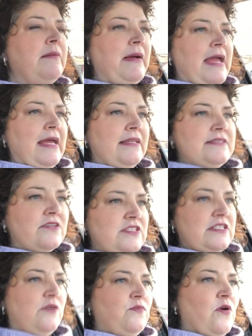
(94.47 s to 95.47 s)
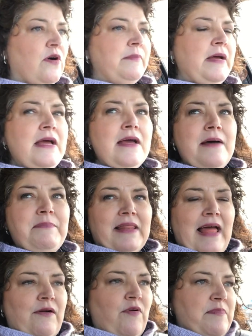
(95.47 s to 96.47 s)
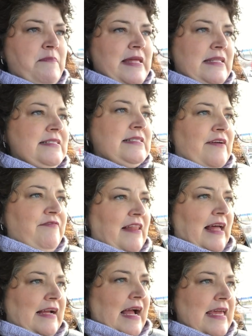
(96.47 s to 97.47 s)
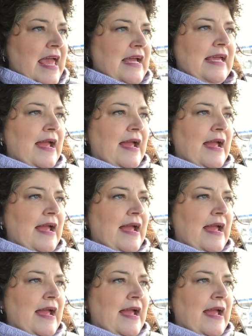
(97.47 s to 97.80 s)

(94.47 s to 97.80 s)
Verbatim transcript: my hands are still warm but like with mittens I feel like I can't